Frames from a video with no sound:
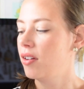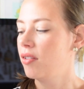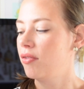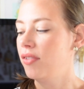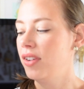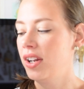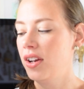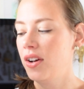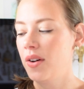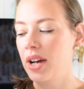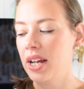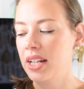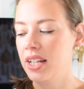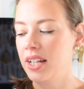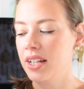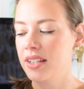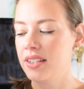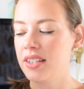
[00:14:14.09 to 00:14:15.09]
video
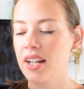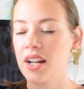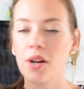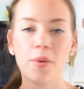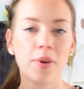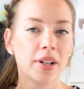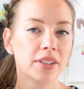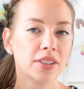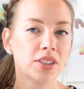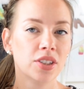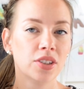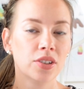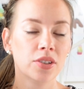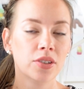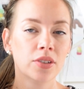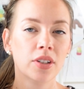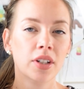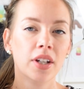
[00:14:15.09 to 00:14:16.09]
ideas that I want
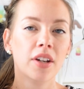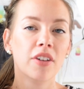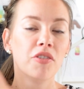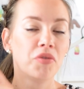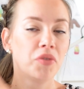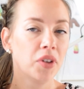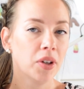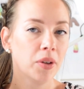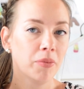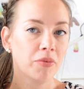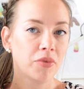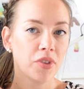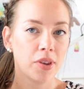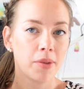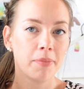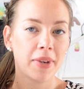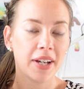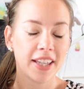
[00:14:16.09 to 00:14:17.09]
to film for
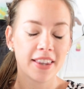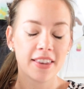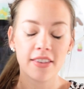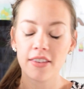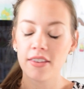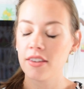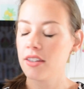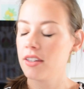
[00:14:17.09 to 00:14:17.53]
the month